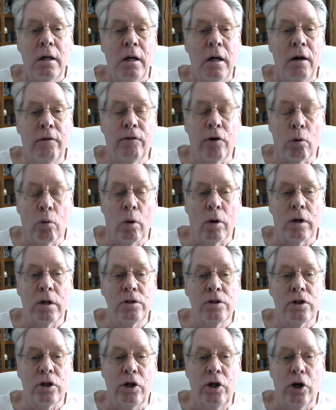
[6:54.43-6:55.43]

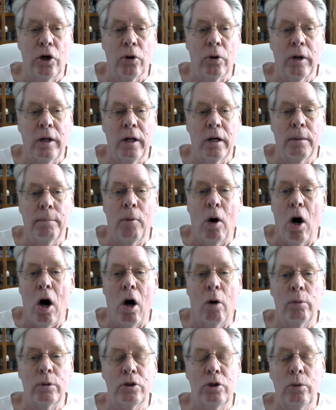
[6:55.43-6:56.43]
working security in a
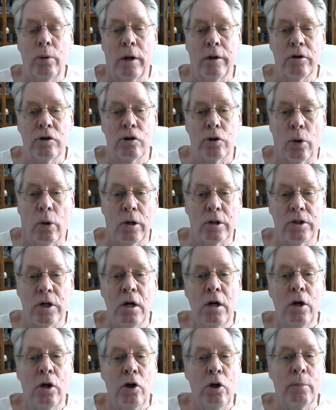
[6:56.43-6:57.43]
mall with 200 stores,
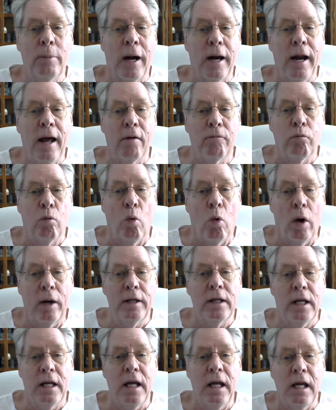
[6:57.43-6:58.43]
you might have
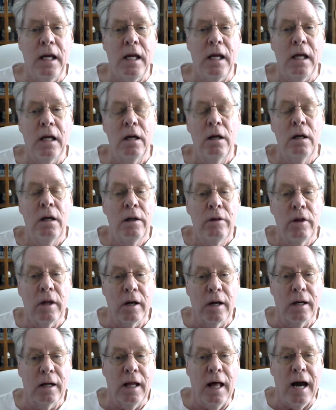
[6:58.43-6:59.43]
one key that
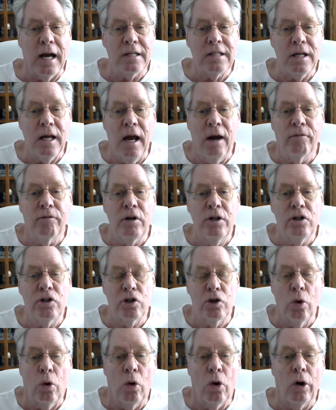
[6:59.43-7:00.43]
unlocks every
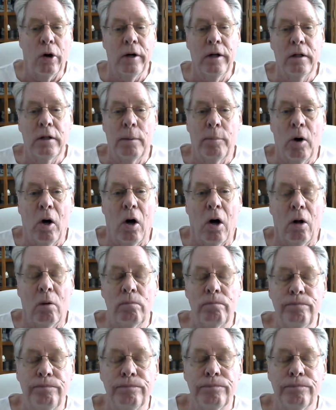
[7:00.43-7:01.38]
store in the mall.